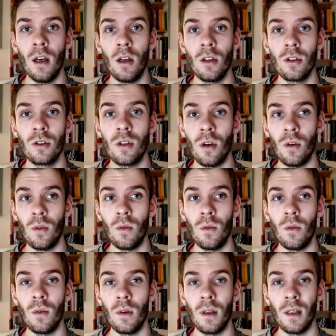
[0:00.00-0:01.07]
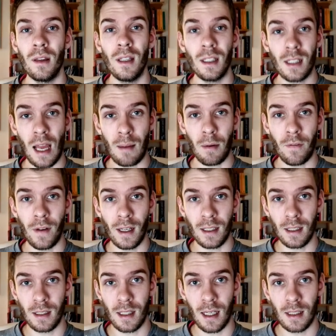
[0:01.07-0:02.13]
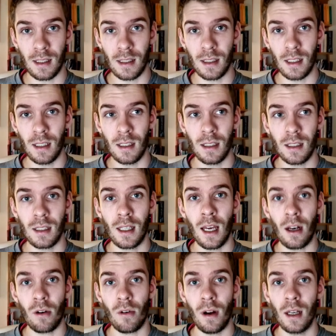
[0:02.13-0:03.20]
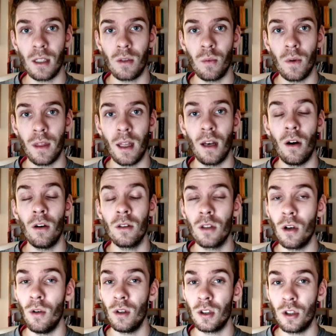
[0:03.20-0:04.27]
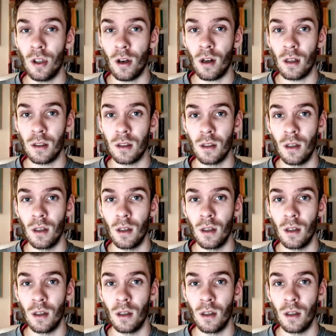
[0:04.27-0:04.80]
So this type of exercises is categorized with an ongoing shuttles,